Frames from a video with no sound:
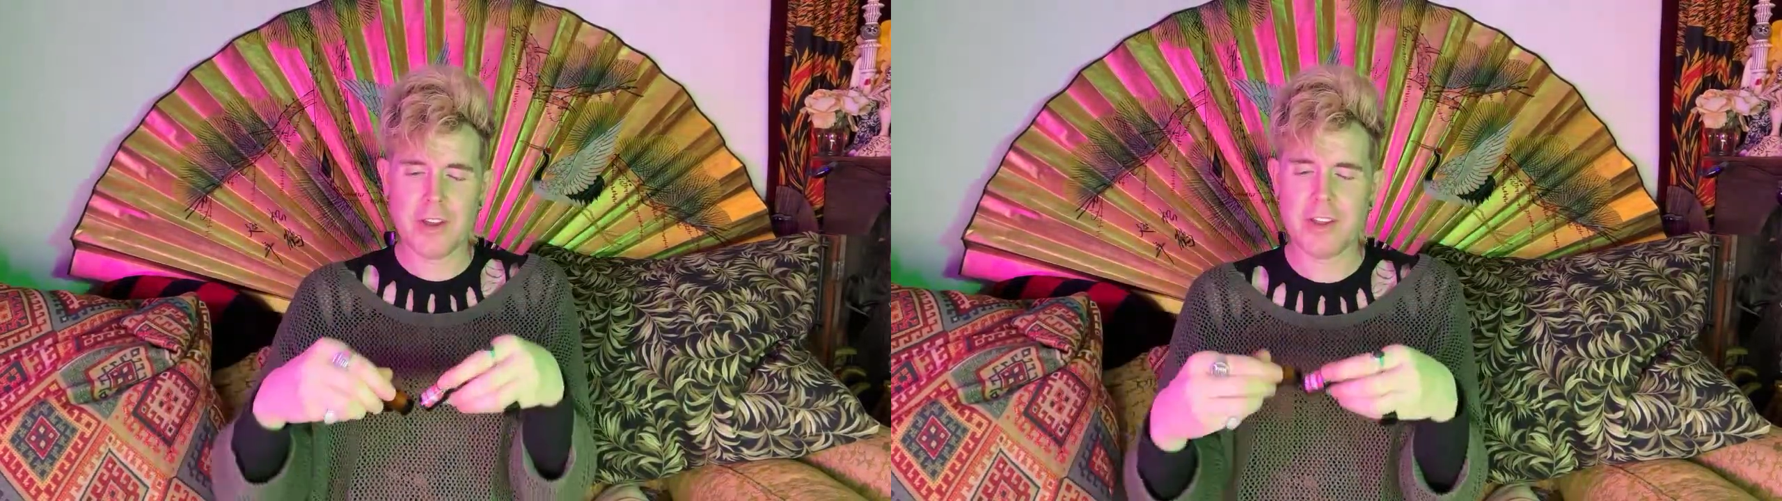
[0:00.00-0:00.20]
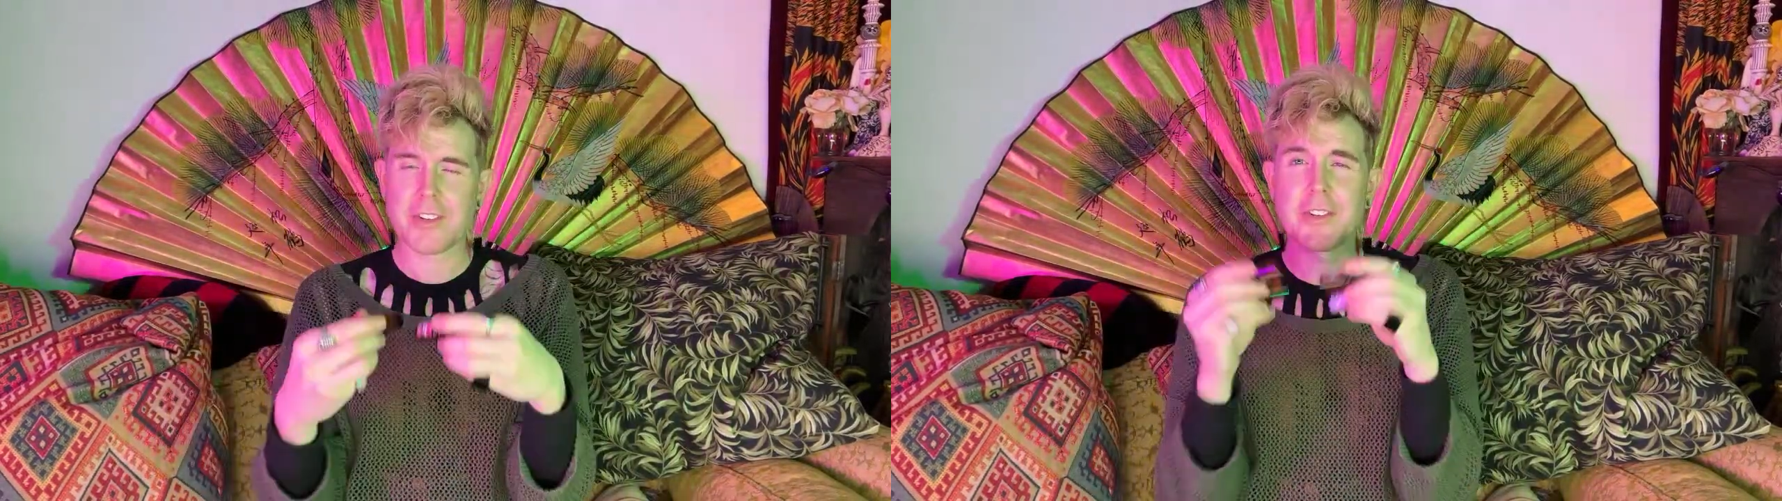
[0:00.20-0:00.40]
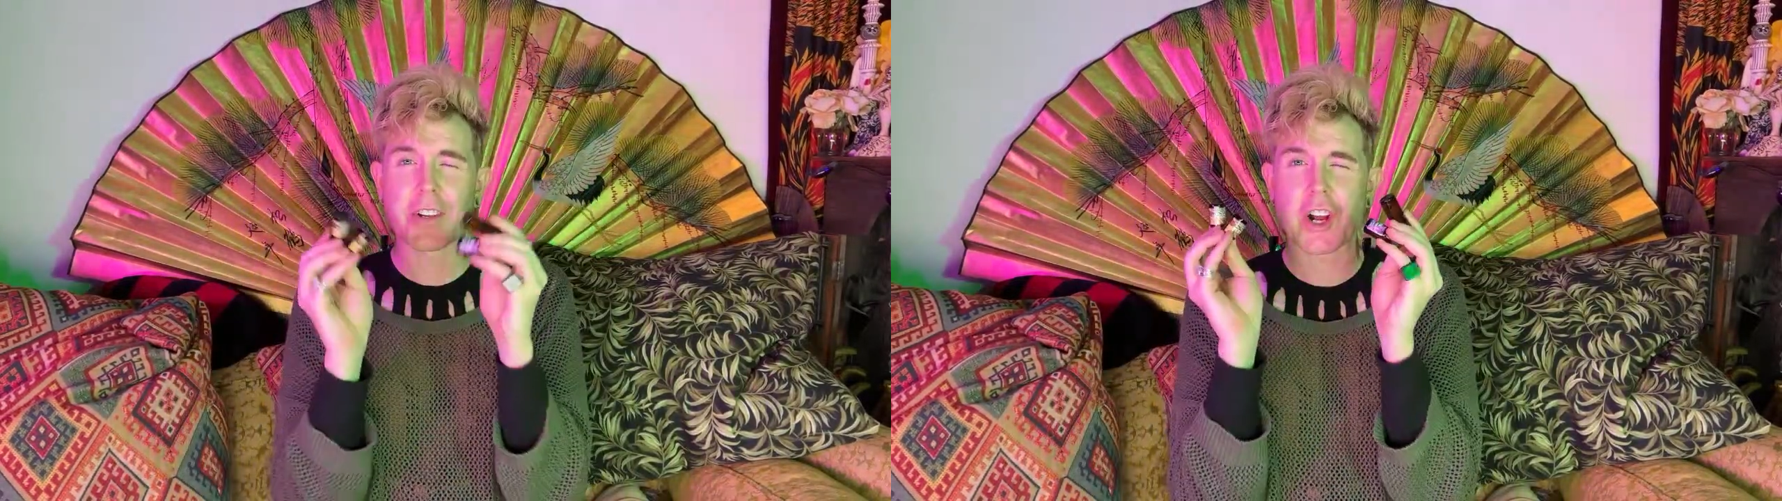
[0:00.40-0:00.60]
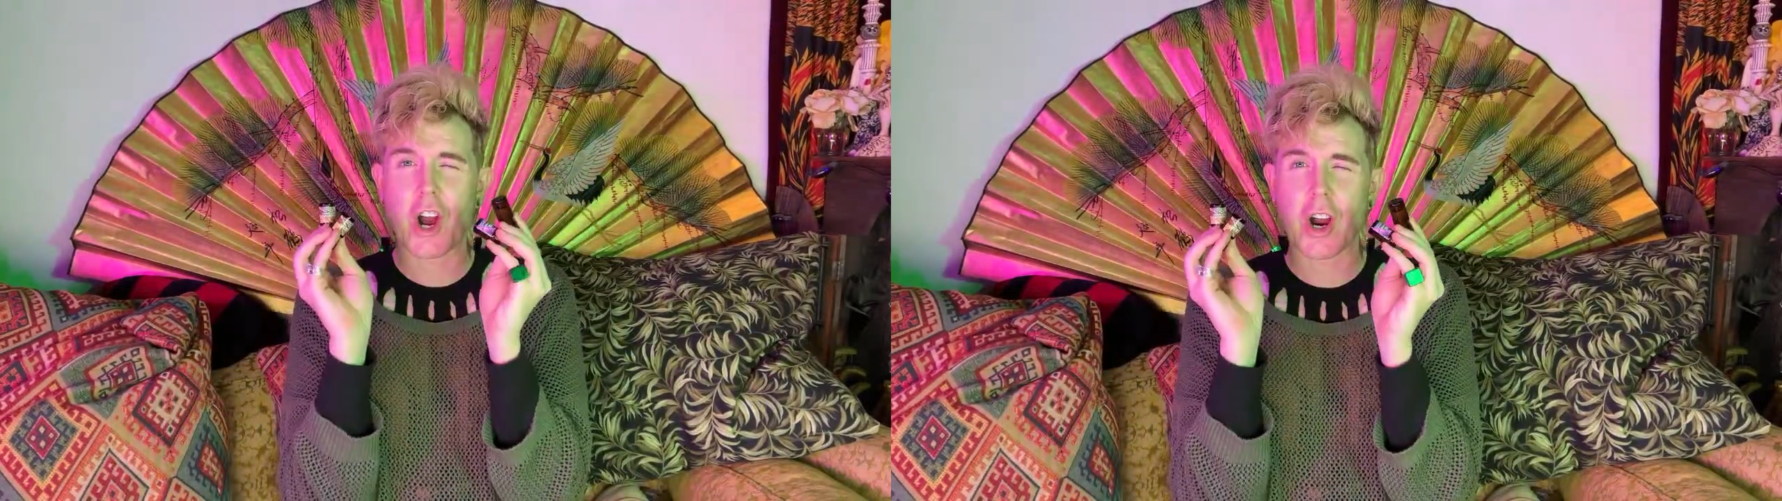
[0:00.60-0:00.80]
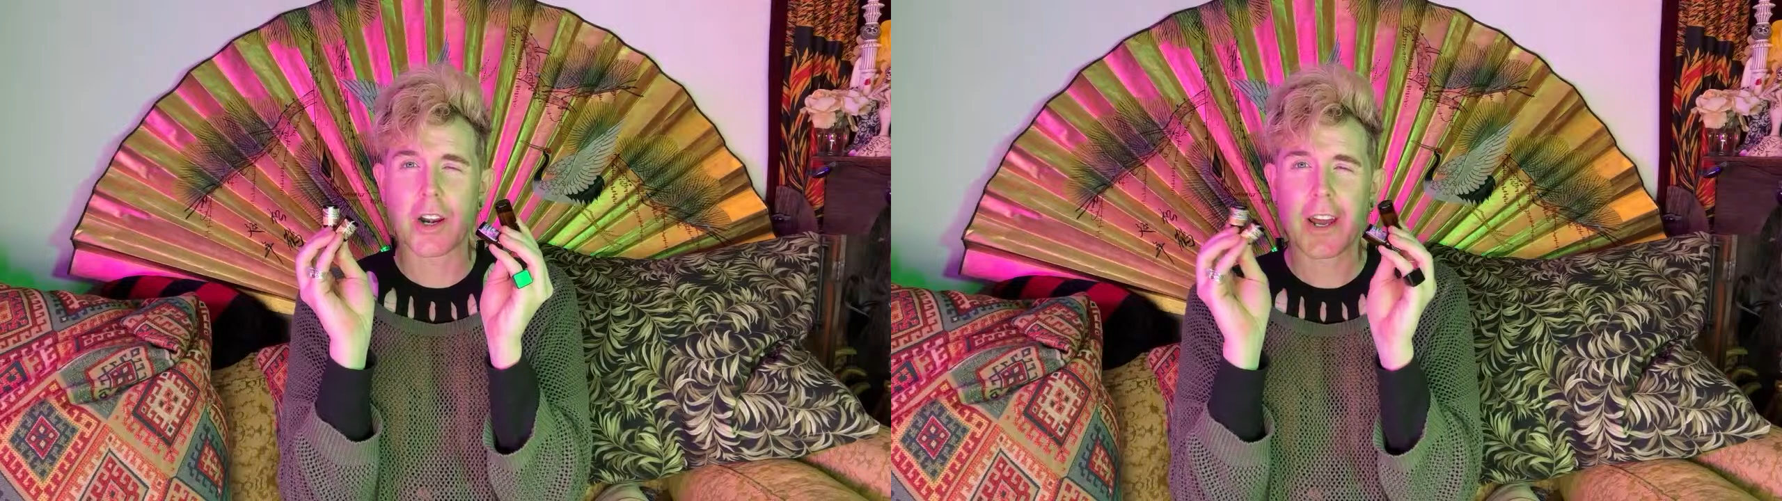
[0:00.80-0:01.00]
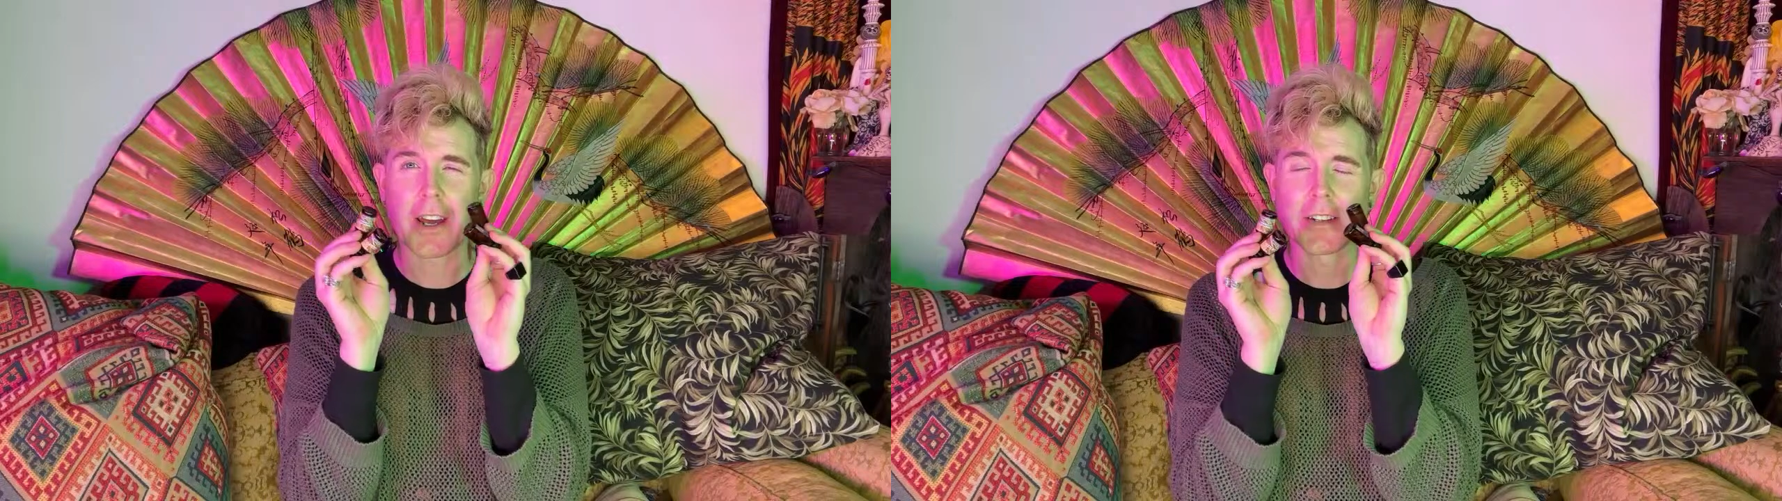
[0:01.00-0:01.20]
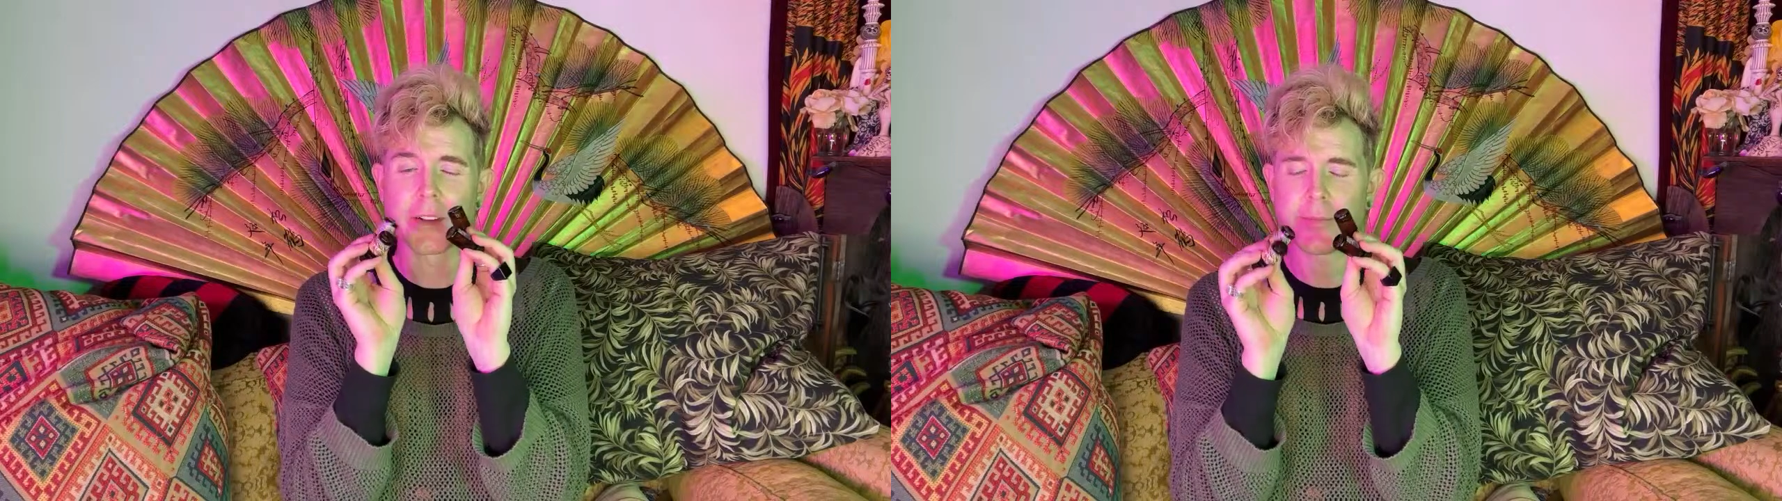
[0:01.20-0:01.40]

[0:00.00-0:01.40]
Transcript: Sounds like a card hand.